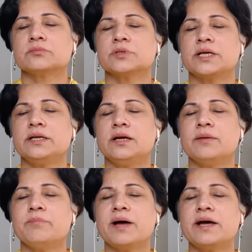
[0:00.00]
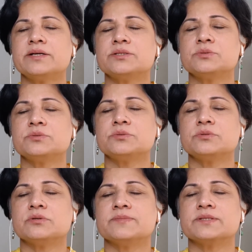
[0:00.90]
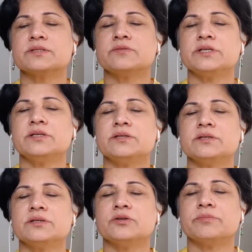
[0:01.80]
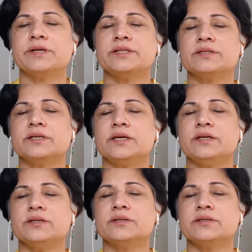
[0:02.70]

And come back to observing your breath again.